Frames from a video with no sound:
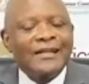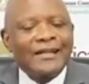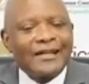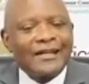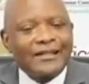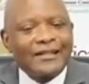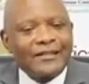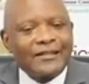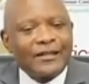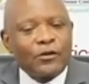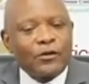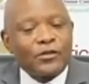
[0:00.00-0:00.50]

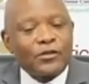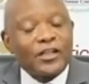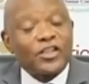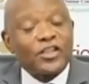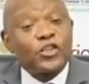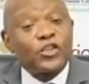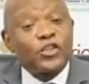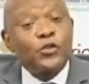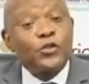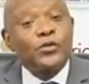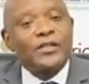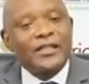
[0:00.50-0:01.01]

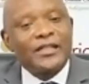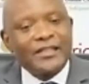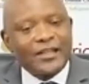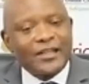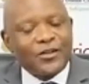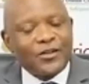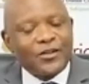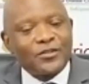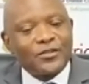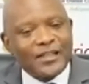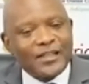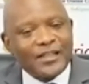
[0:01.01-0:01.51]
understood in the
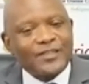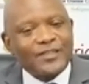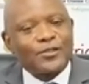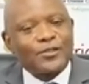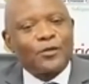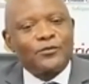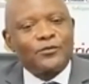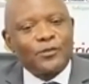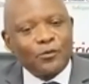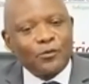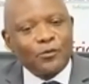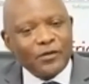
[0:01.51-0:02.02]
context of the
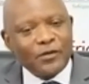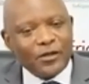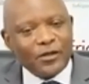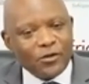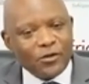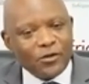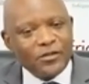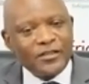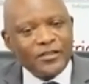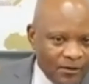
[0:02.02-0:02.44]
overall need.